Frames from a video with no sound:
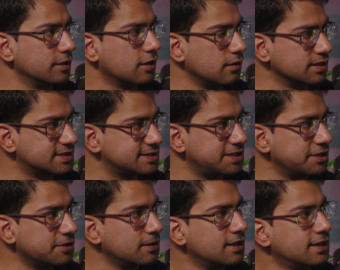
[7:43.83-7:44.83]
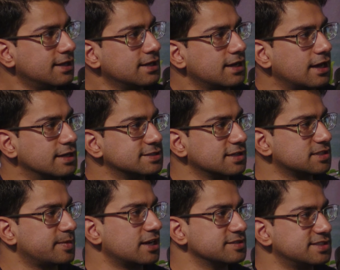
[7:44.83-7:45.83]
We call it Steel. Tell us
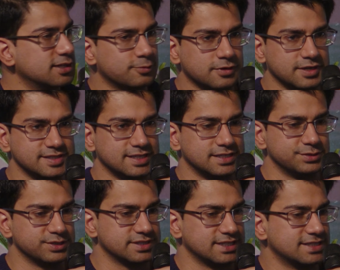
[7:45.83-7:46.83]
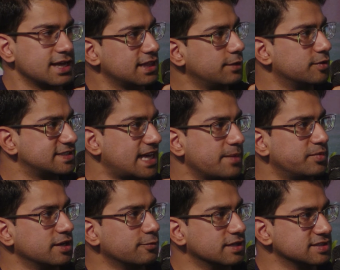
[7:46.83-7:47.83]
about how Steel works and just exactly what's
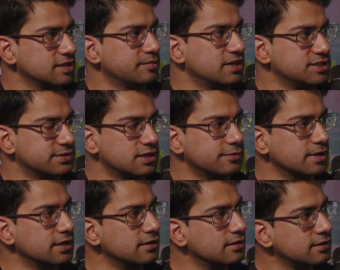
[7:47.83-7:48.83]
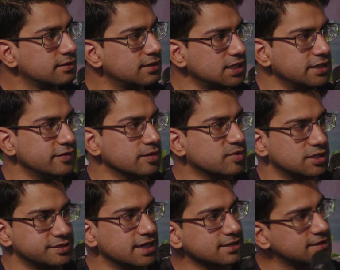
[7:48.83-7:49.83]
happening when somebody's trying to run an EVM
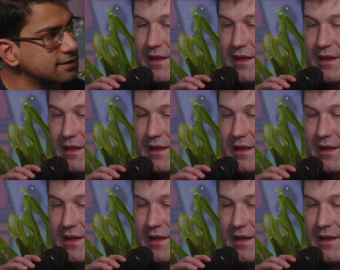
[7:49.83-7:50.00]
contract.